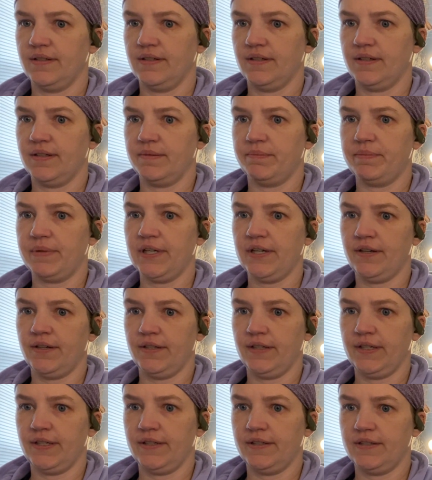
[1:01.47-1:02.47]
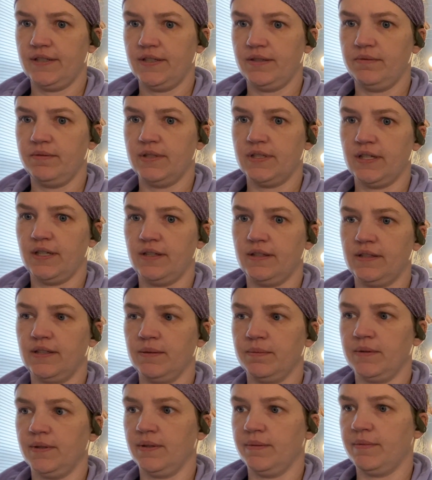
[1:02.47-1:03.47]
And apparently she was saying
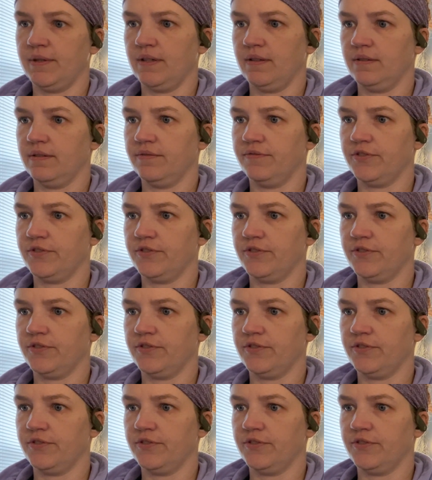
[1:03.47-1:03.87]
something about the